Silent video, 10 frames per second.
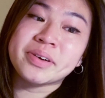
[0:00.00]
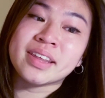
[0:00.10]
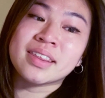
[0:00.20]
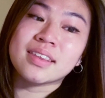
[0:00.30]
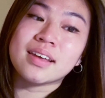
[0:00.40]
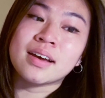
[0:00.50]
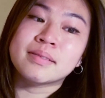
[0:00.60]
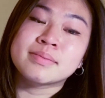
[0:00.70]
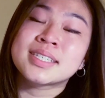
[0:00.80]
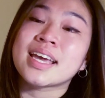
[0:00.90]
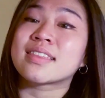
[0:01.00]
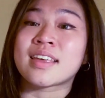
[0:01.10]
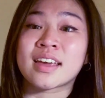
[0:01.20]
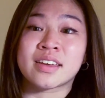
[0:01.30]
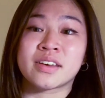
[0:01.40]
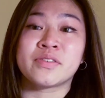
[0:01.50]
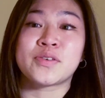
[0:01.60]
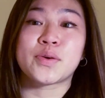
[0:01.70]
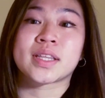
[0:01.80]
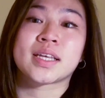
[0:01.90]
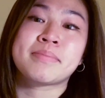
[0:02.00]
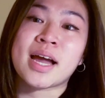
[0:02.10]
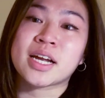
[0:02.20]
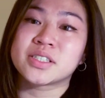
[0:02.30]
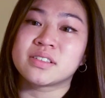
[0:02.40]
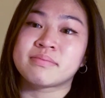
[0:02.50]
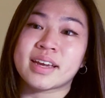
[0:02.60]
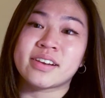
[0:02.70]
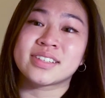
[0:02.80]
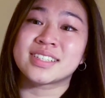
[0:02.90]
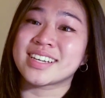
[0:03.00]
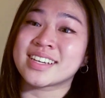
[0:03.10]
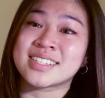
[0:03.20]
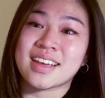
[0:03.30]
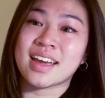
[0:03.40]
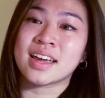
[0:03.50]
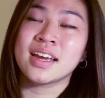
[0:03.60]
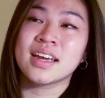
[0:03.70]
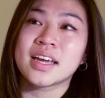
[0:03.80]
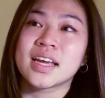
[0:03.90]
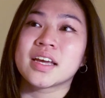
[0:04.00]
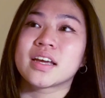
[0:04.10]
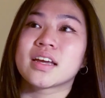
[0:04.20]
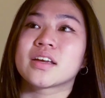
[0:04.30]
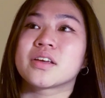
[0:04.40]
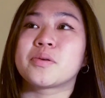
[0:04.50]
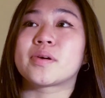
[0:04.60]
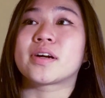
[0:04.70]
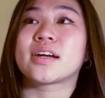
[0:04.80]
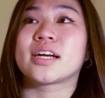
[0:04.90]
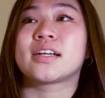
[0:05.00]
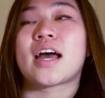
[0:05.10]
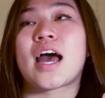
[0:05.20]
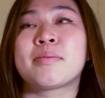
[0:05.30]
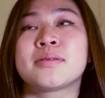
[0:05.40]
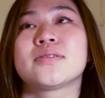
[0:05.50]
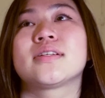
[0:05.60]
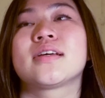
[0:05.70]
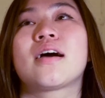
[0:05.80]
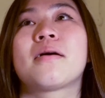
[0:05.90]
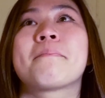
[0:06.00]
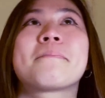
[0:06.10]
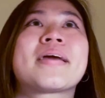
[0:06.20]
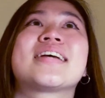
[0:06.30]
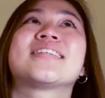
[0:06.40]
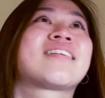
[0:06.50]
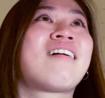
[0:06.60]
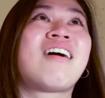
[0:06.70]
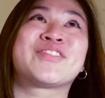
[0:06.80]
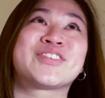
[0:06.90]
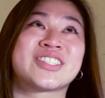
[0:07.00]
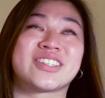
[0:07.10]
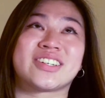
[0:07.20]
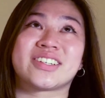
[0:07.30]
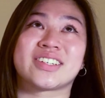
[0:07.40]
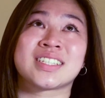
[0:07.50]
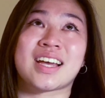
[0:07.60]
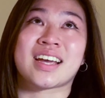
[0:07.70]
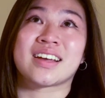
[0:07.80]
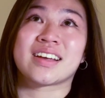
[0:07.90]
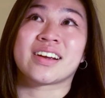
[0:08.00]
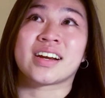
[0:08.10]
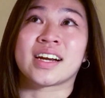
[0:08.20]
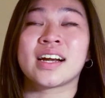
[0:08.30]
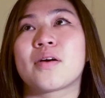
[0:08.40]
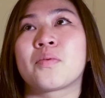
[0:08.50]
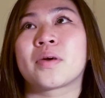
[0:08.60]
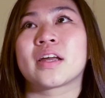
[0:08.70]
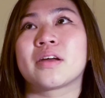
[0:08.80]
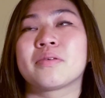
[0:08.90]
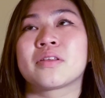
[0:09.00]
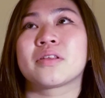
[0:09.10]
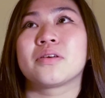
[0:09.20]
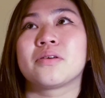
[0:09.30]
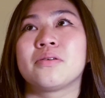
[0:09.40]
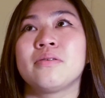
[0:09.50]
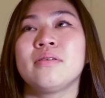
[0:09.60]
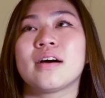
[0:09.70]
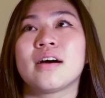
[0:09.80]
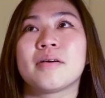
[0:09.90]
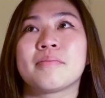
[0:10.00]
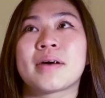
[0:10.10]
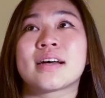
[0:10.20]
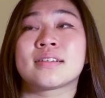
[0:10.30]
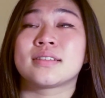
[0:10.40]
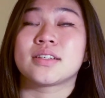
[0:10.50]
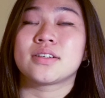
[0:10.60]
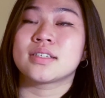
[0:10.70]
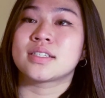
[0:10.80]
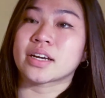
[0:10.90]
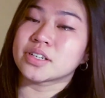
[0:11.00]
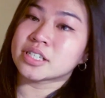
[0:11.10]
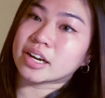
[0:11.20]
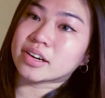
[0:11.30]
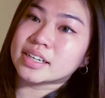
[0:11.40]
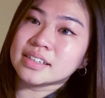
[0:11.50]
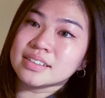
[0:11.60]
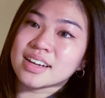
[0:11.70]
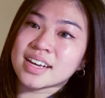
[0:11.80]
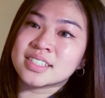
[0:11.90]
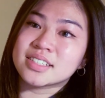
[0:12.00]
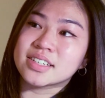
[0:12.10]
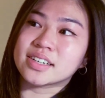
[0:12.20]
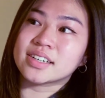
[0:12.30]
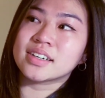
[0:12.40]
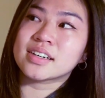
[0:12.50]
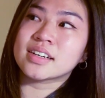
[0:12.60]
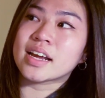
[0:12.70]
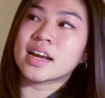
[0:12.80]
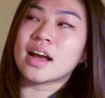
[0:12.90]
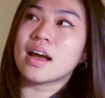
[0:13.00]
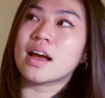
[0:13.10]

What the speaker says: with saying thank you for the impact you've made on CSA. You are an absolutely amazing officer your second year. Working with you as secretary last year, like,